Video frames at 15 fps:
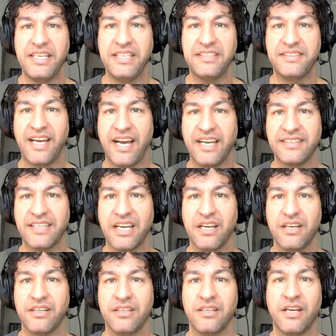is that
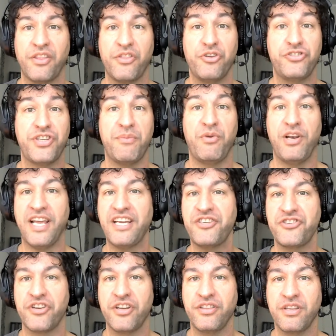the
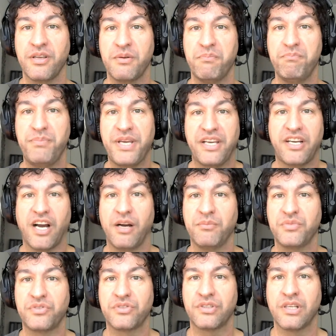simulation
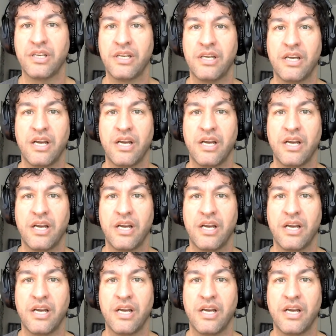becomes